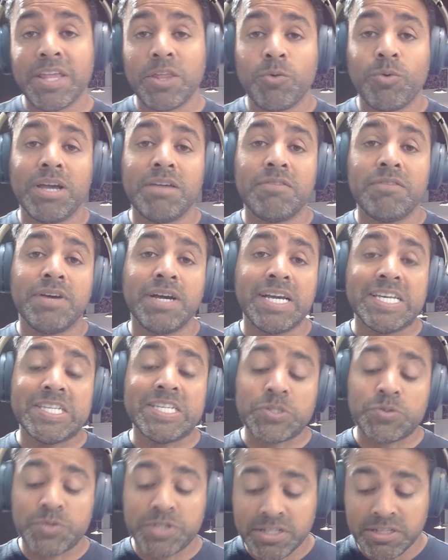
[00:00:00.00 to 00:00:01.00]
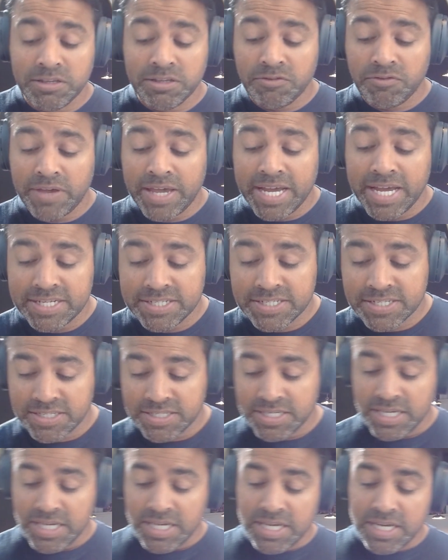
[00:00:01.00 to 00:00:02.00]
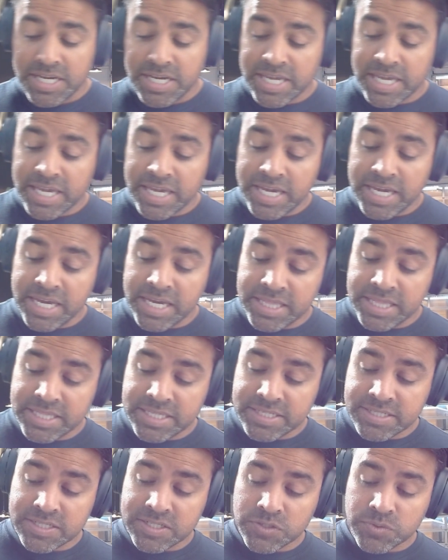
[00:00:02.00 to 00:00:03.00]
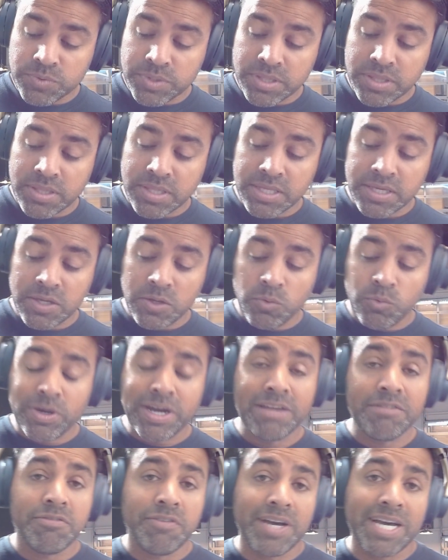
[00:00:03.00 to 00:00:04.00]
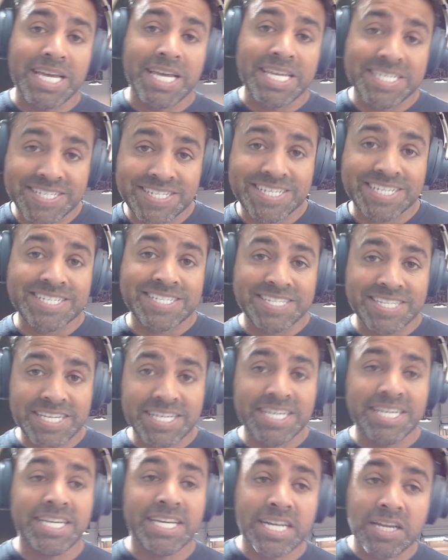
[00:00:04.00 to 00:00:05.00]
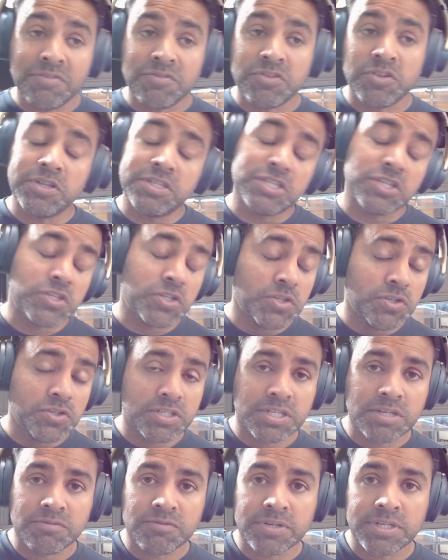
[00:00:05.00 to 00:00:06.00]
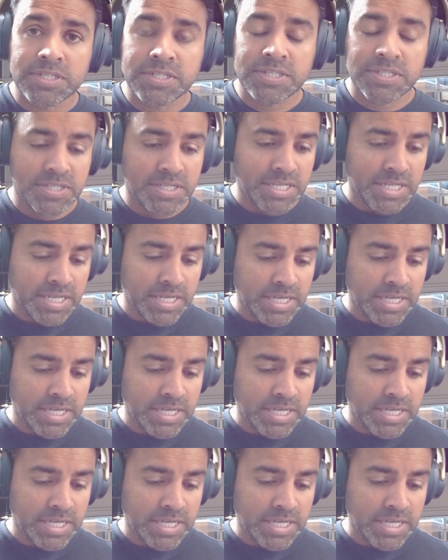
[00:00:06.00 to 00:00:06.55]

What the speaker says: The Wi-Fi is really fast. Again, this is with the Wi-Fi 6E, and I've noticed a huge difference.